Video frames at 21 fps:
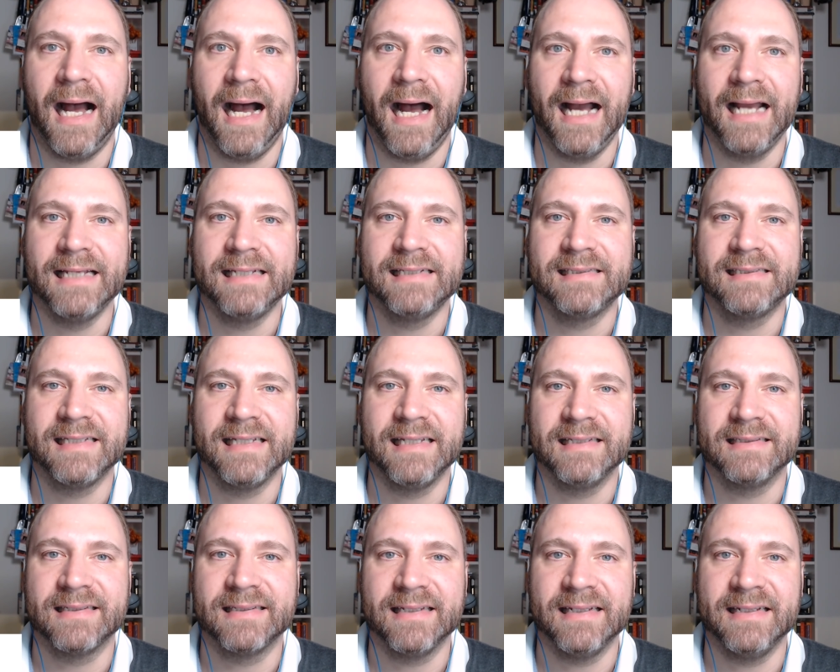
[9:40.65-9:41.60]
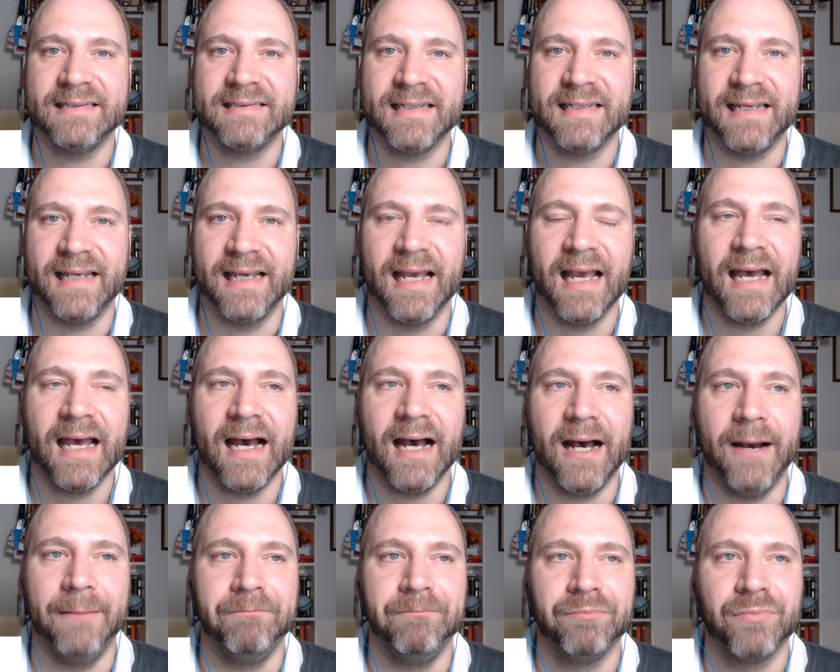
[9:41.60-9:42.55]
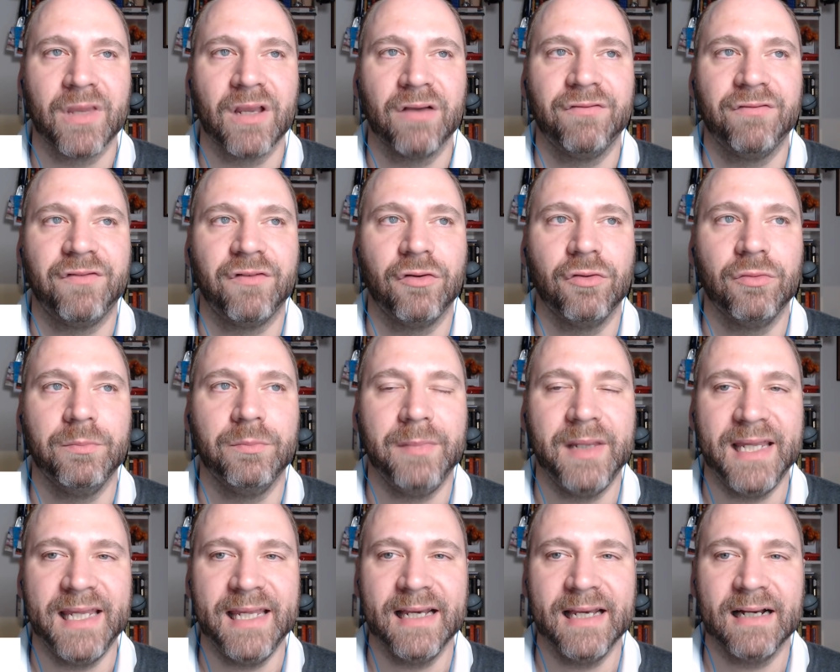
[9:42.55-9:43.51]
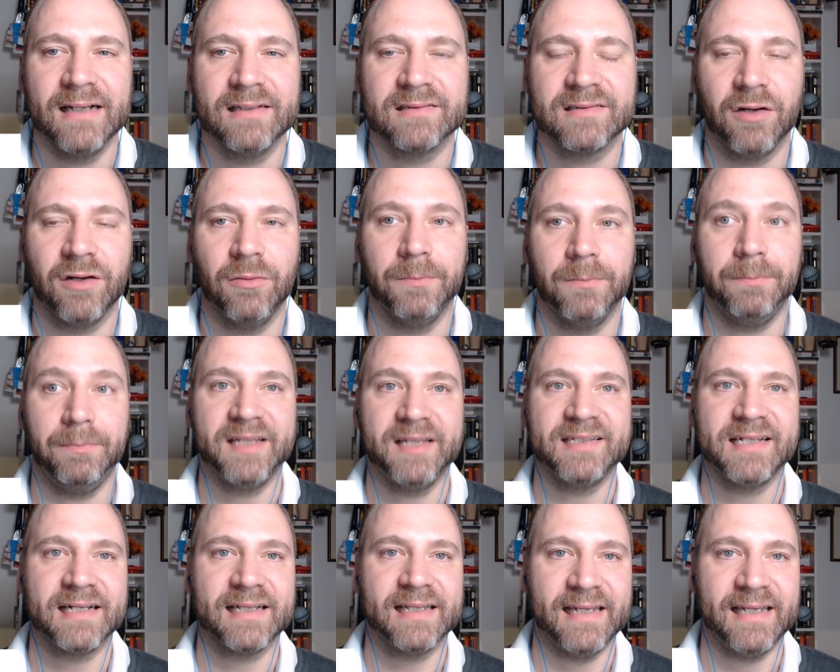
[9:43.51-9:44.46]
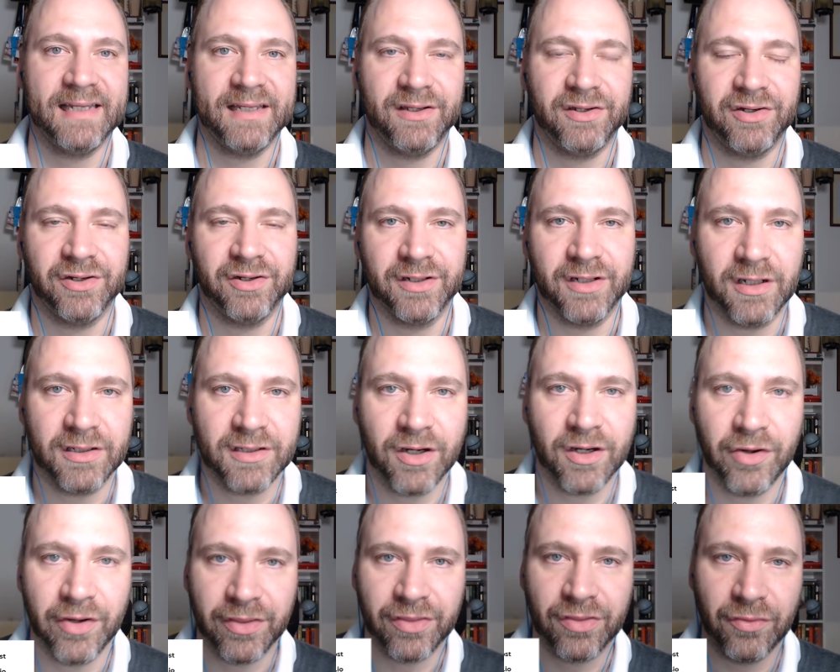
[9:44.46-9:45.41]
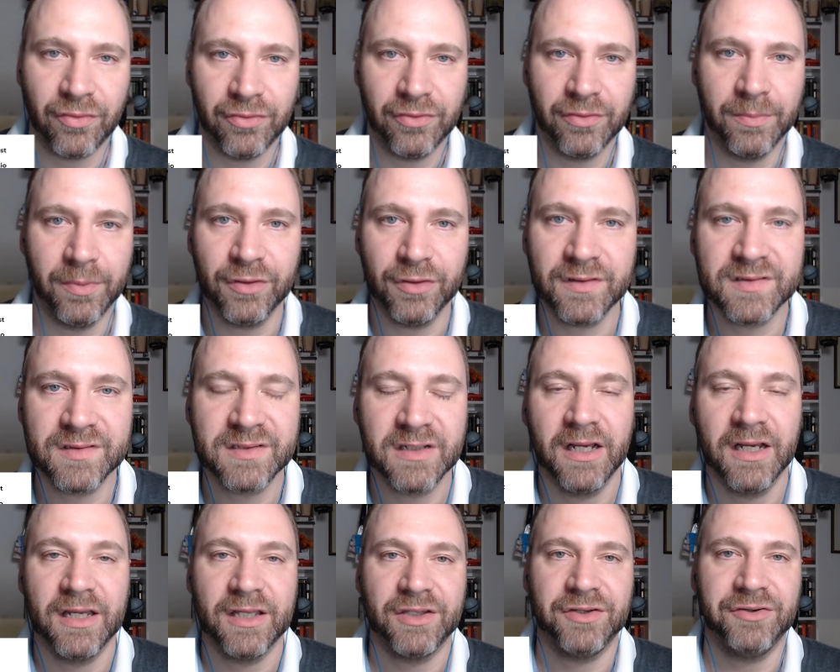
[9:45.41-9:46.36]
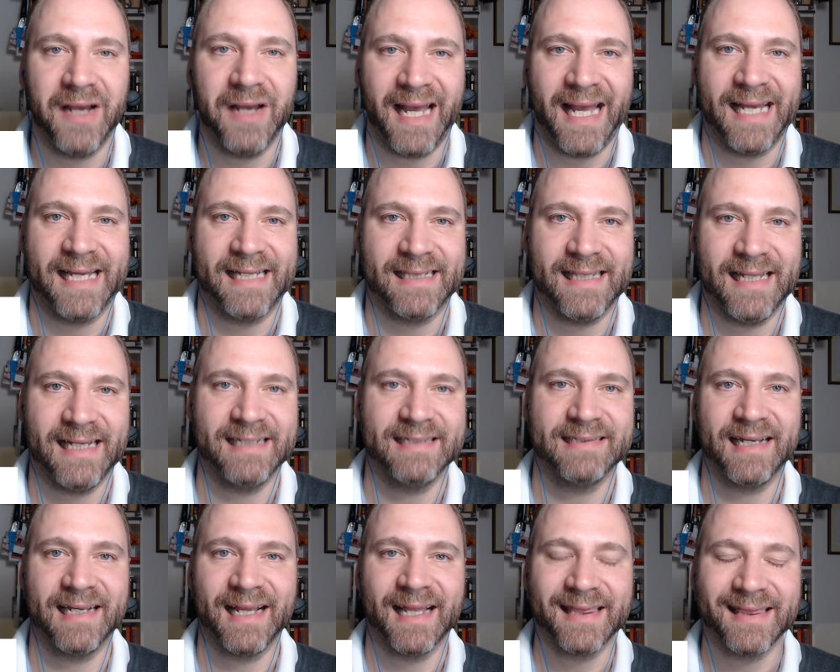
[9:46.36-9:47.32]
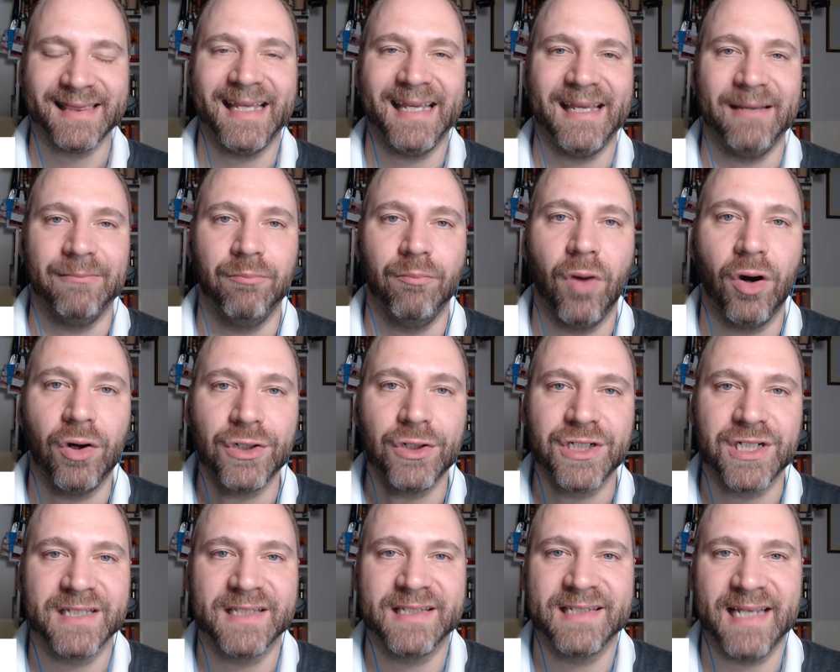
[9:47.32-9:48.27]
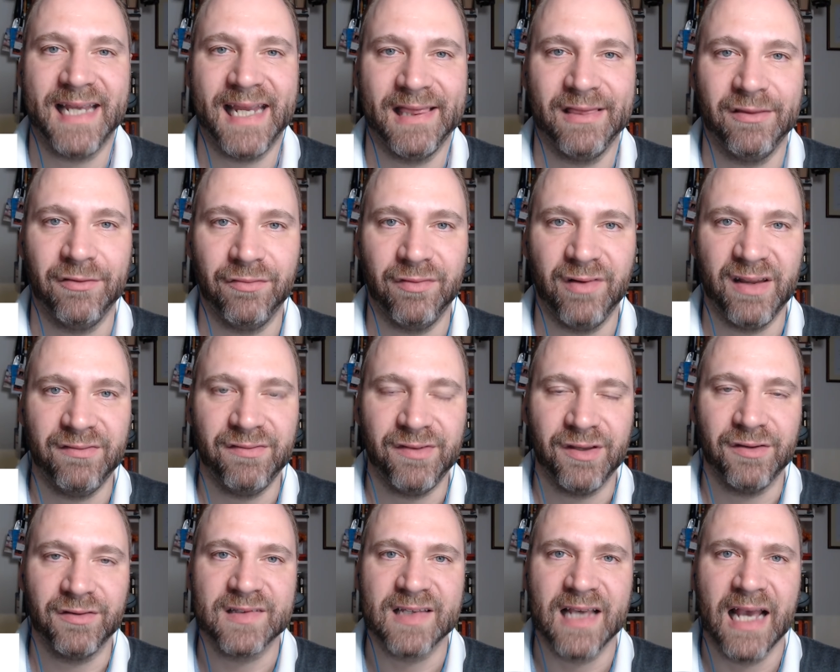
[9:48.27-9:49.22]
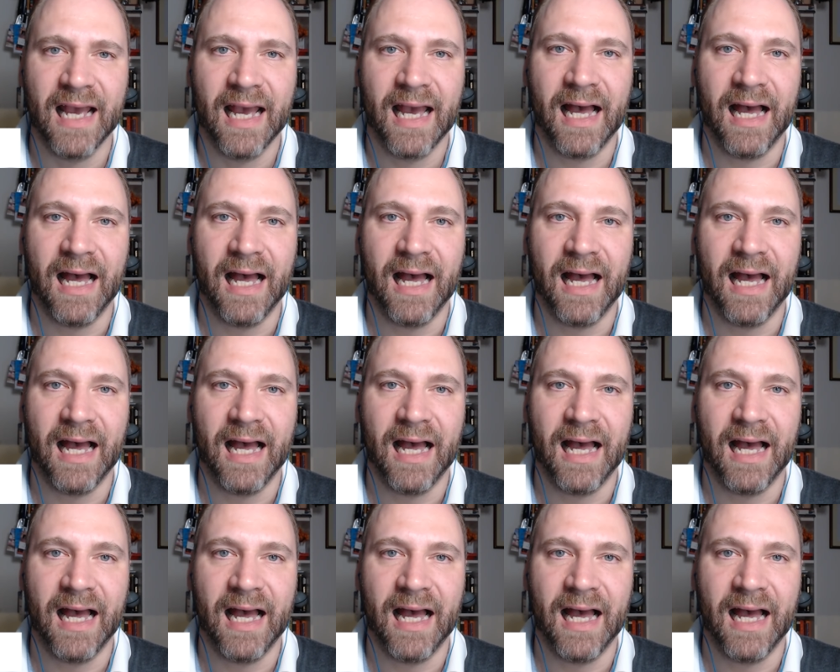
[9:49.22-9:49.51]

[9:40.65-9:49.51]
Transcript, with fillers: I see, see, see. Um, for me, so basically, you're not going through the books; you're analyzing the emotions in the reviews.